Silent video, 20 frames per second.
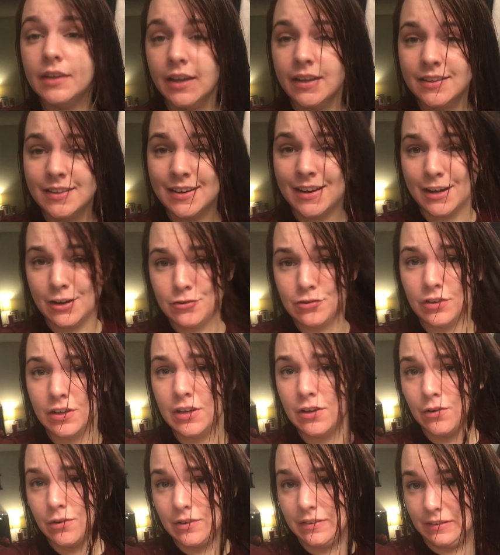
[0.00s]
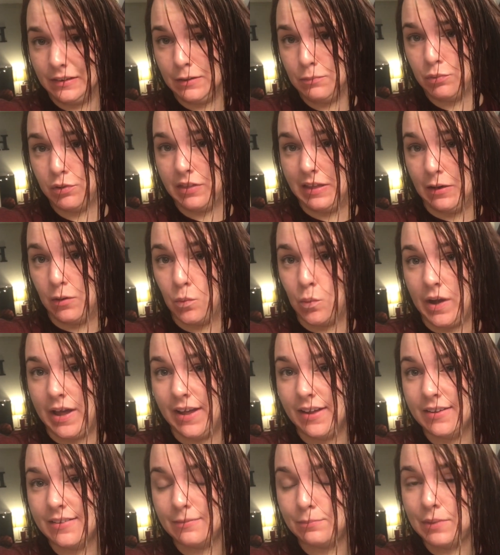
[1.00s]
And then I usually go to sleep with it
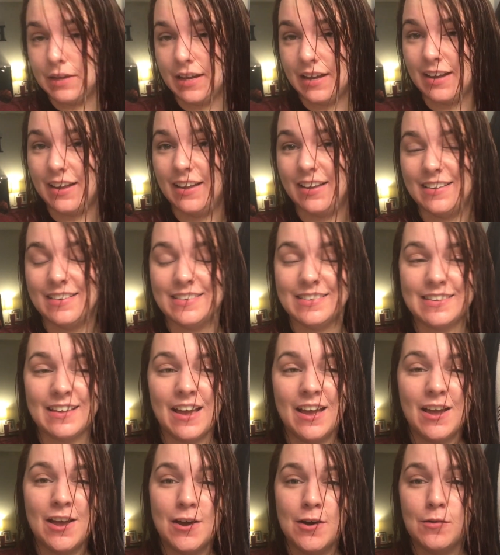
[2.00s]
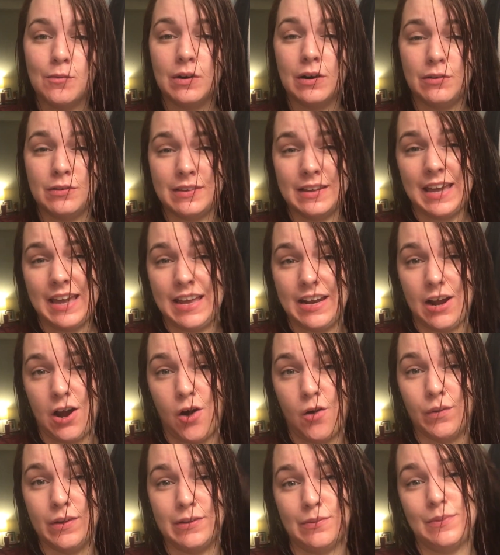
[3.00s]
wet because when I was a kid, I
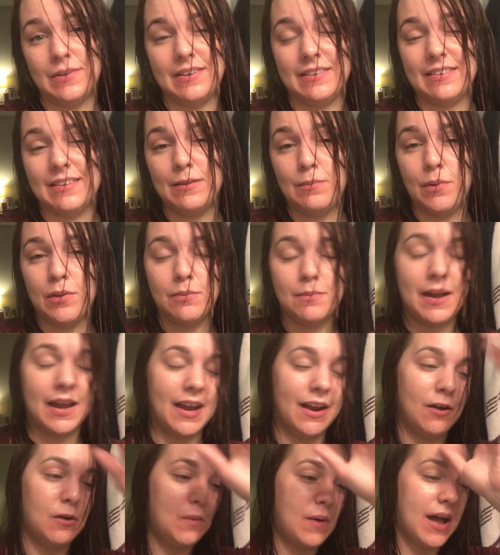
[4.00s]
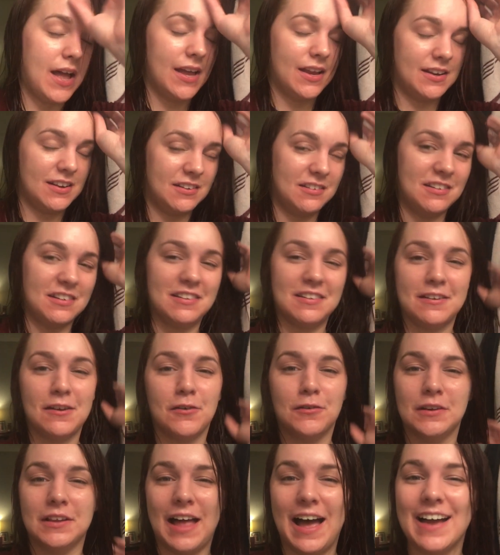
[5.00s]
always went to sleep with my hair wet, and it's just
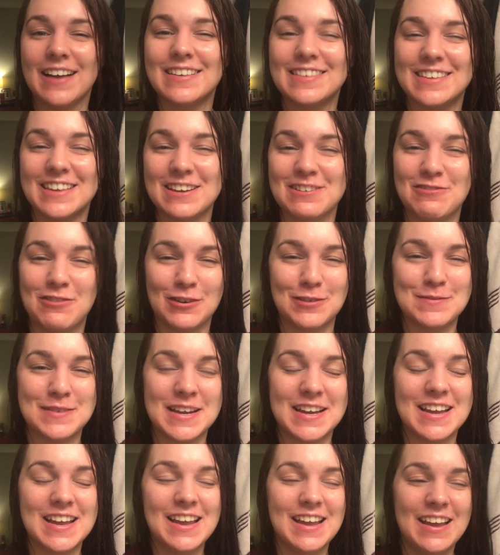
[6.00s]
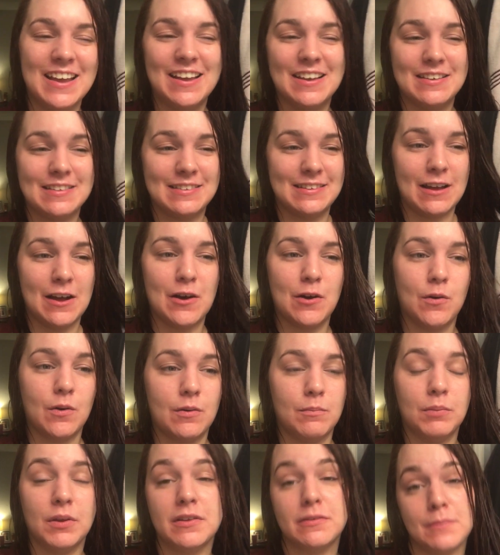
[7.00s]
so relaxing for me.
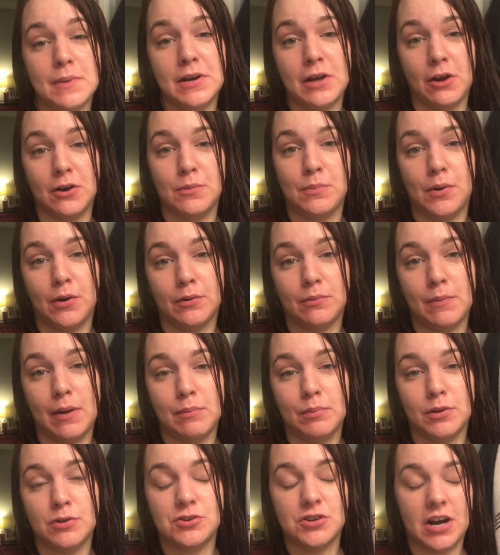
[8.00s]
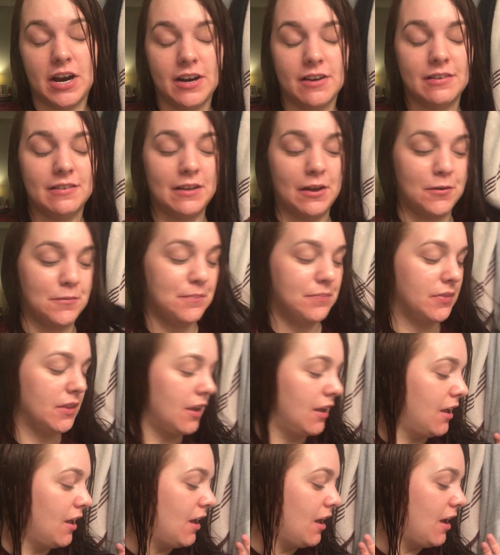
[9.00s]
So, plus my daughter broke my blow dryer. So
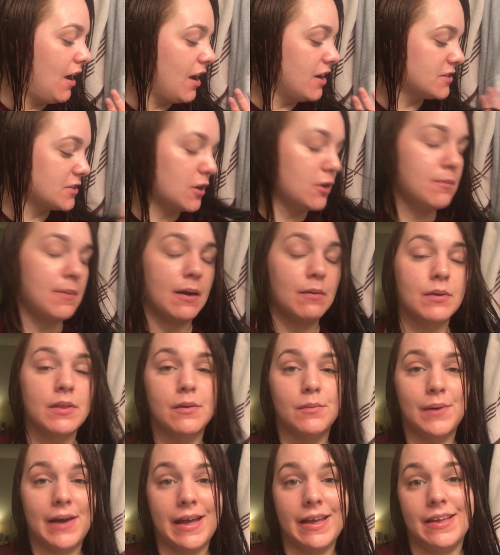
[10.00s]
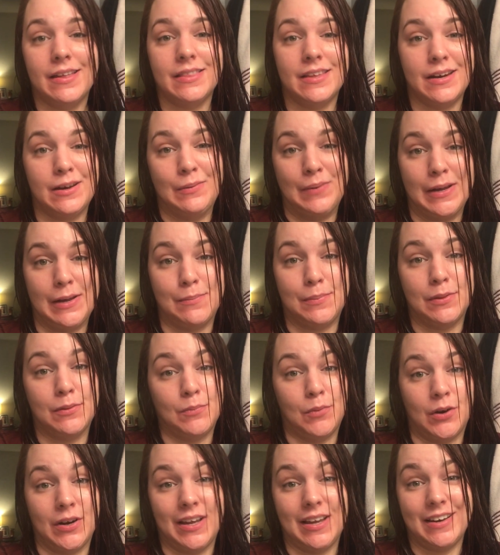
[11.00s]
I just go to bed with it wet, and then I wake up in the
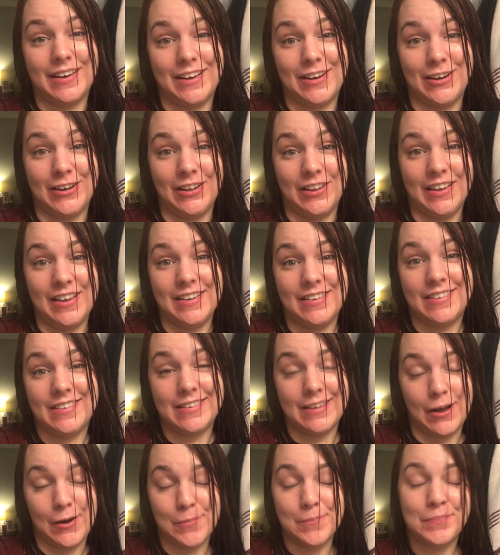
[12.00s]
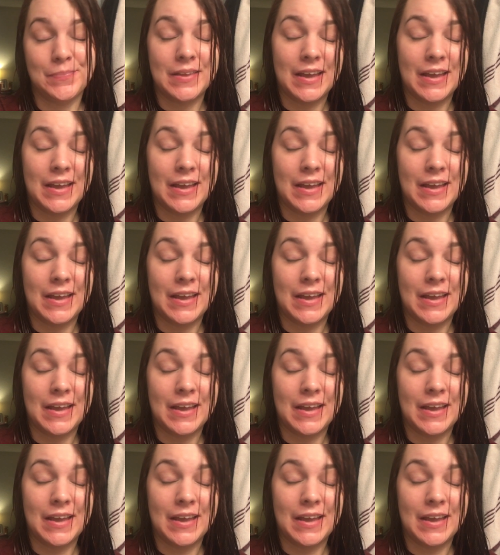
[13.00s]
morning and I curl it. So